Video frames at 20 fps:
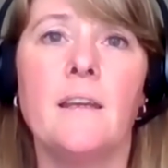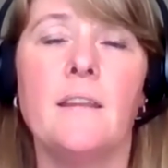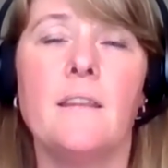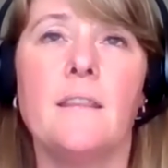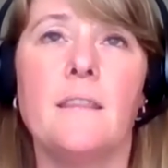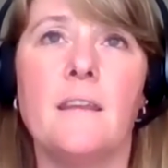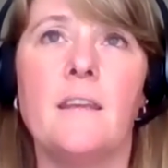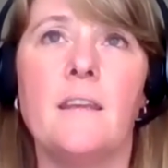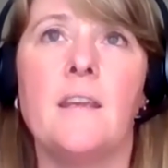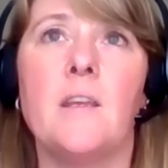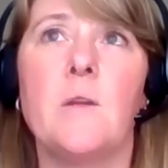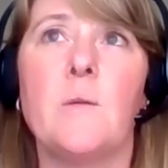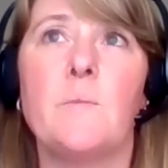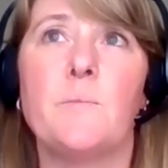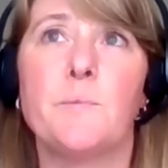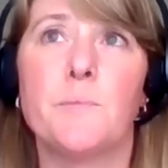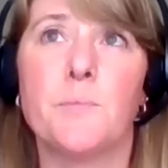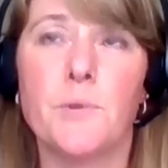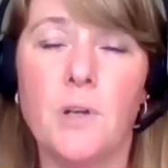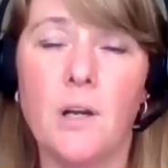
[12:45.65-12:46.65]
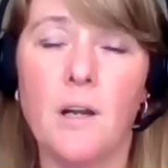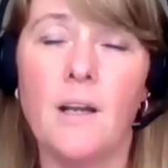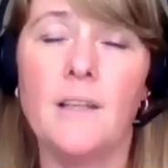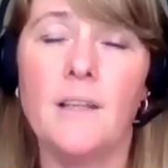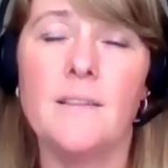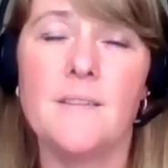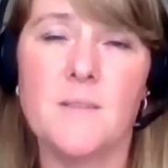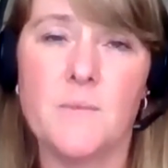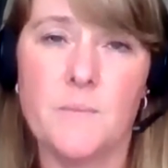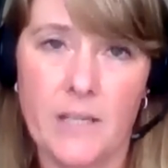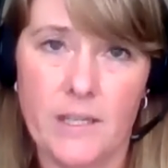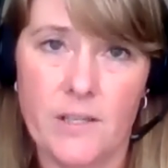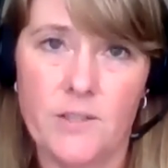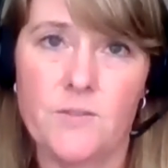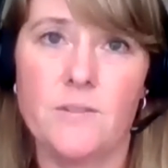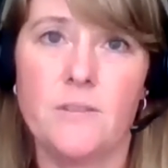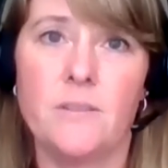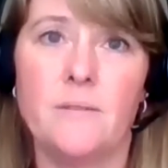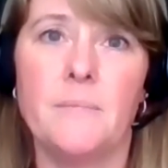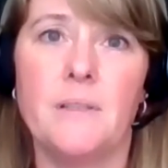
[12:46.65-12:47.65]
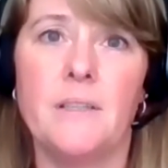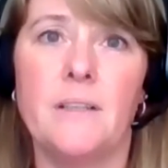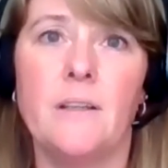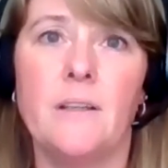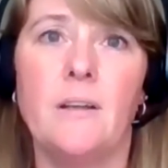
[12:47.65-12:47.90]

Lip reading: the broad spectrum